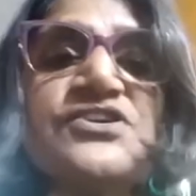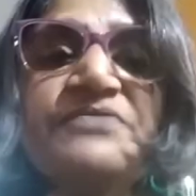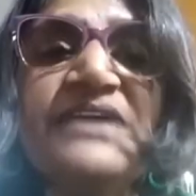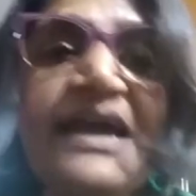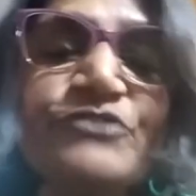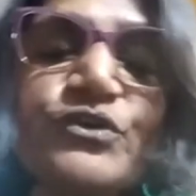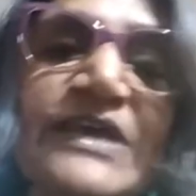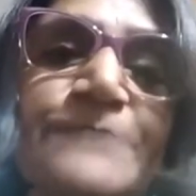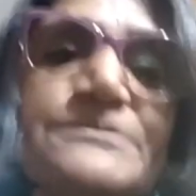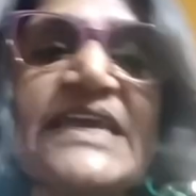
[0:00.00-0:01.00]
We have to
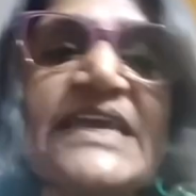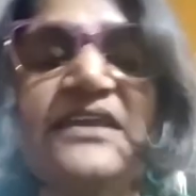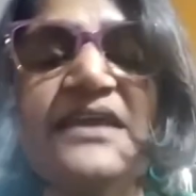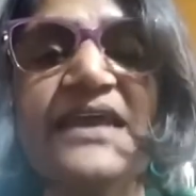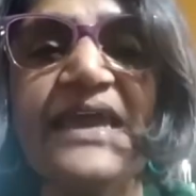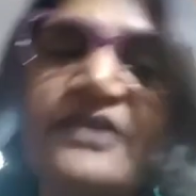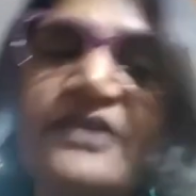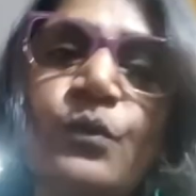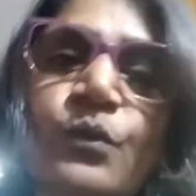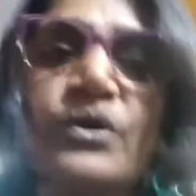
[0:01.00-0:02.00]
keep saying, hey,
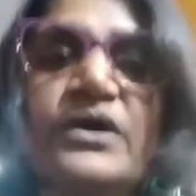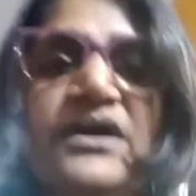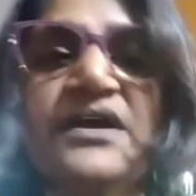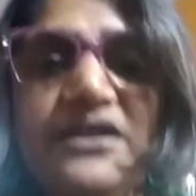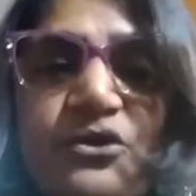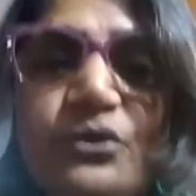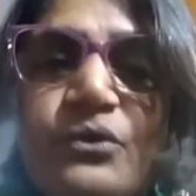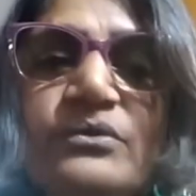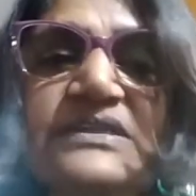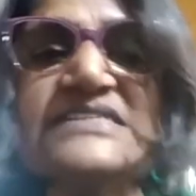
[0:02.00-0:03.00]
no, you
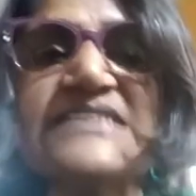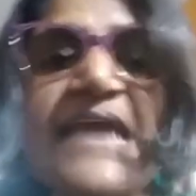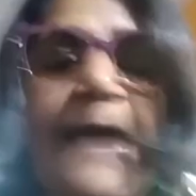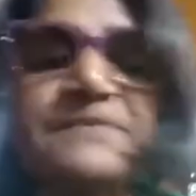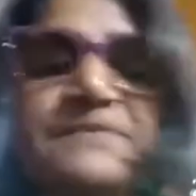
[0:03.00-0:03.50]
know, this caps